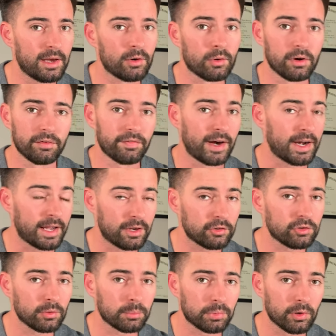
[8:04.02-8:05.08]
or a
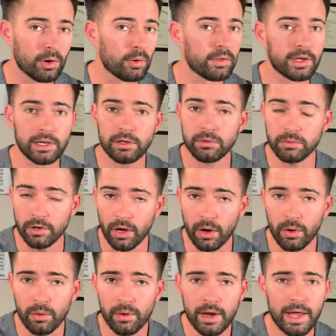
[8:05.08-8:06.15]
financial pro that you
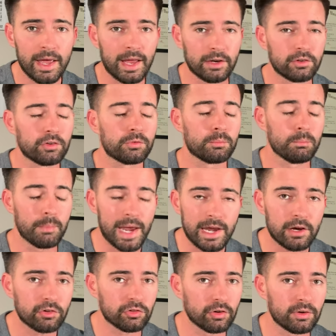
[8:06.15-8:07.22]
know, and just
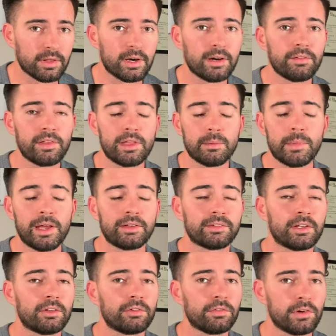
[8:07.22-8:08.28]
make sure that everything makes
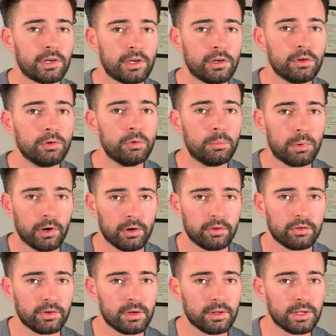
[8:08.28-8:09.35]
sense for you
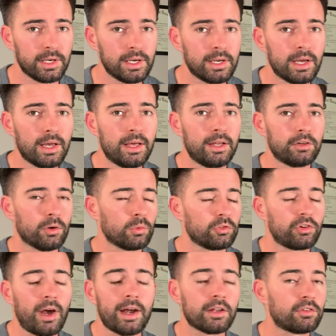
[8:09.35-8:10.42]
personally. Don't
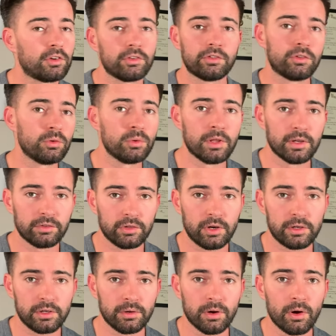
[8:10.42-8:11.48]
try to just do this
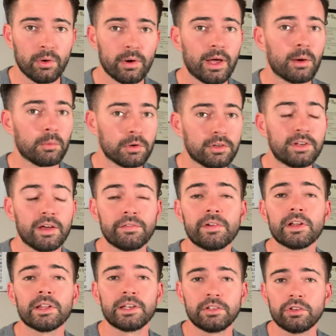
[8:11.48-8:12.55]
on your own. I would
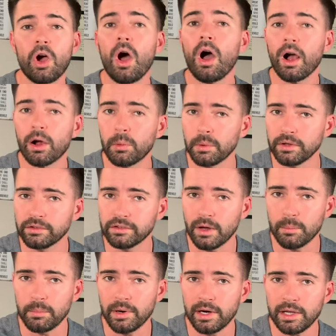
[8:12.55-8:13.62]
definitely talk with
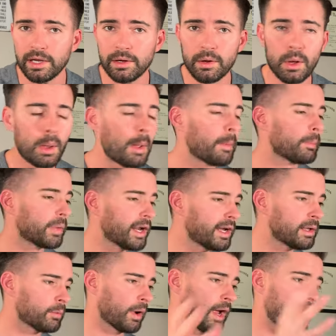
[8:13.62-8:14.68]
somebody. But
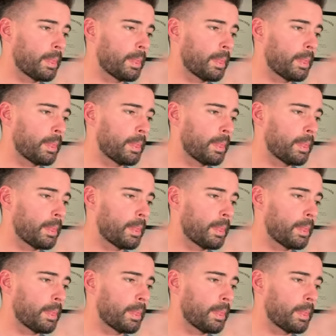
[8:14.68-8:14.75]
anyway,